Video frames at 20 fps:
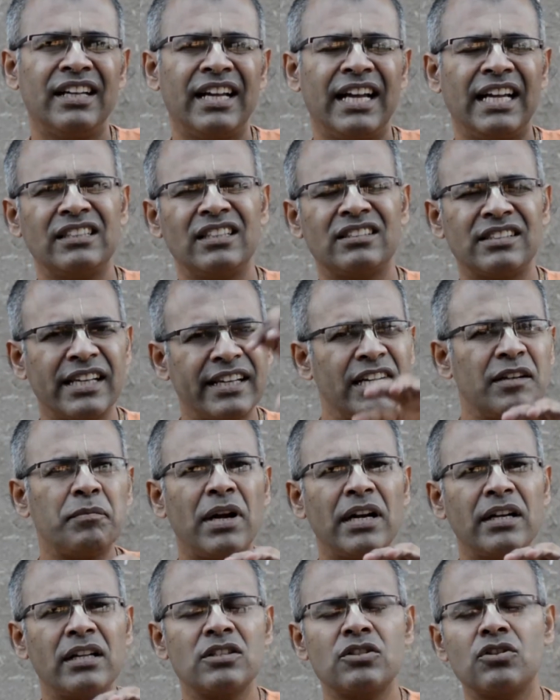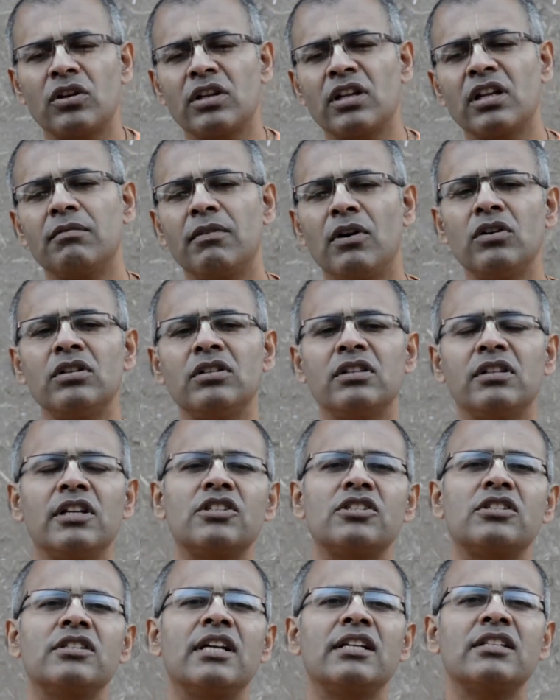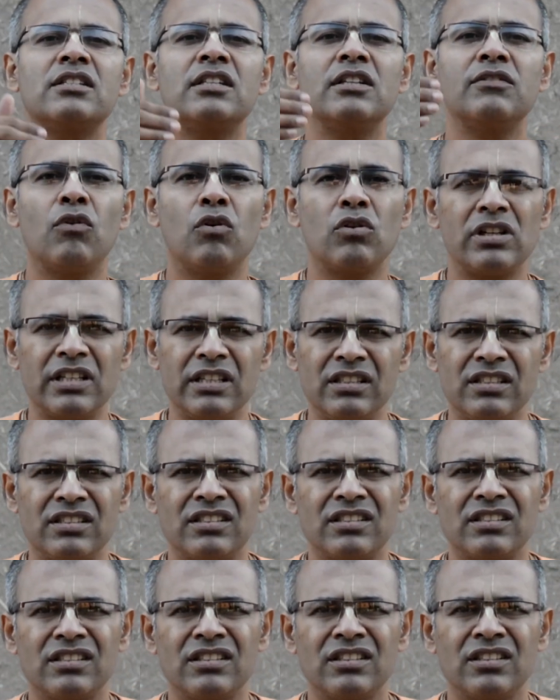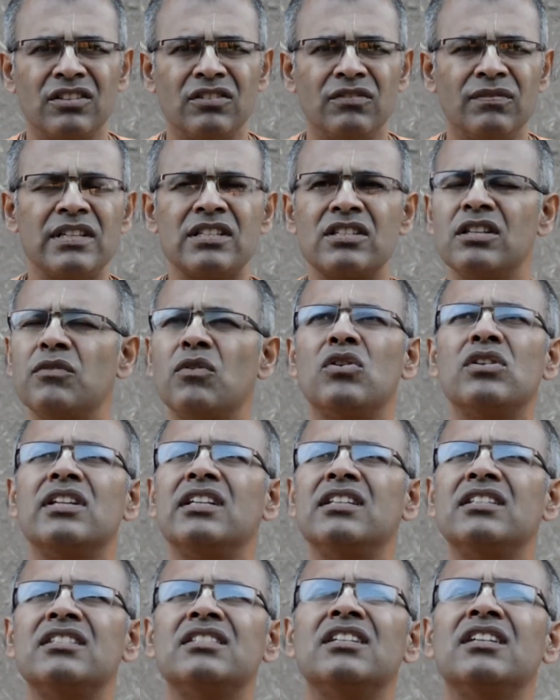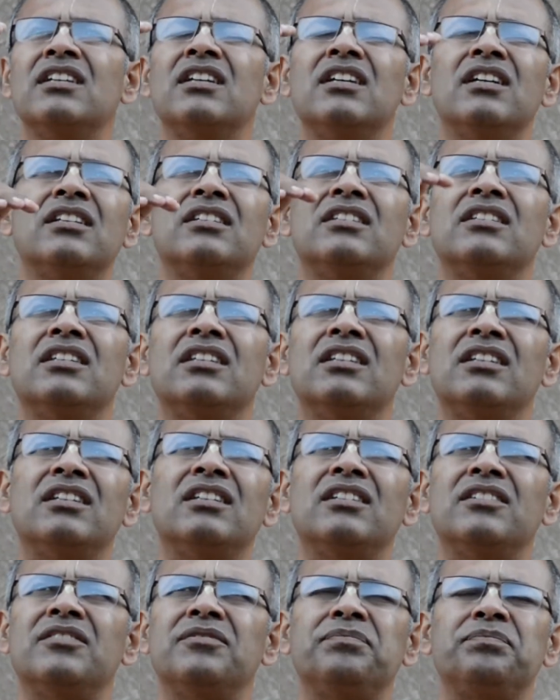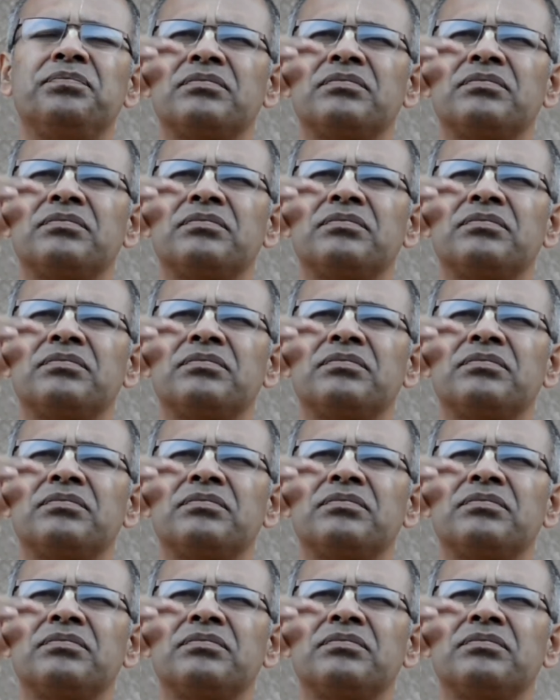and the second part is talking about Krishna's devotees. Which devotees? The